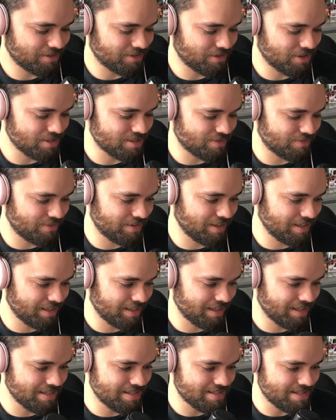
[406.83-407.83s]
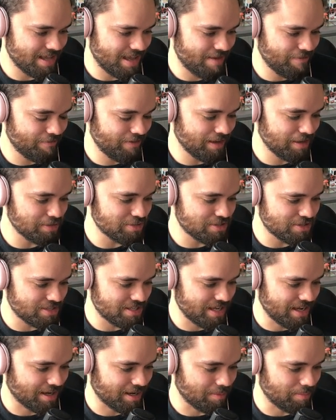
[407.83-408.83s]
CrossFit is effing
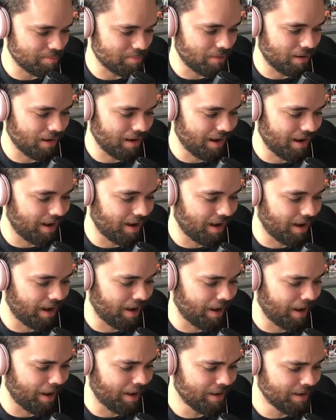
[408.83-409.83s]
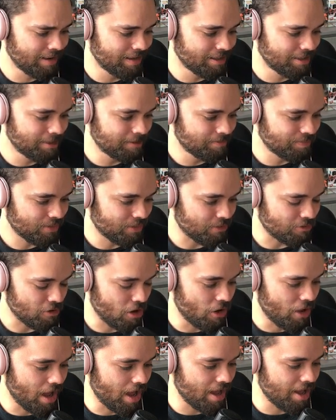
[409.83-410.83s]
sick, bruh.
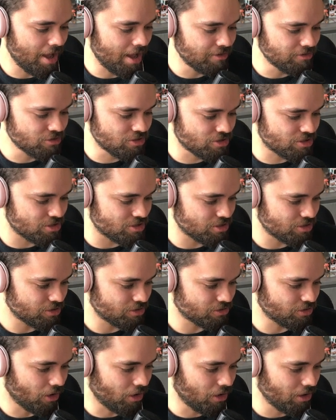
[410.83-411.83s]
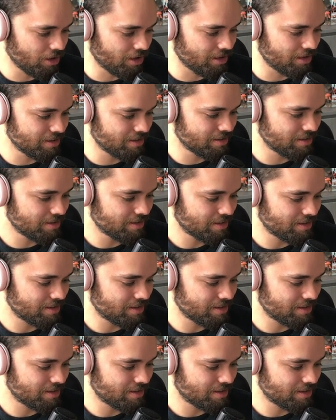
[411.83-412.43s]
Throw hands, dog.